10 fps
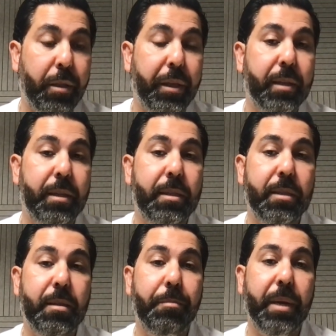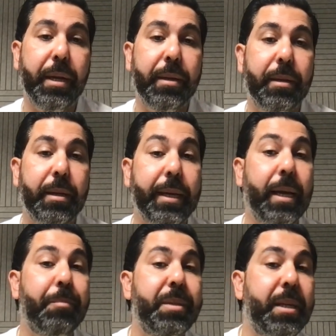I think this is the main
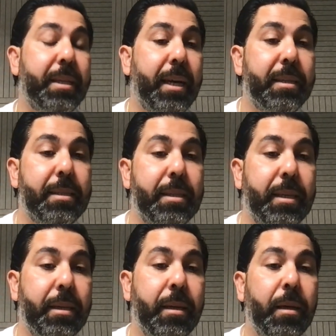gap that I see,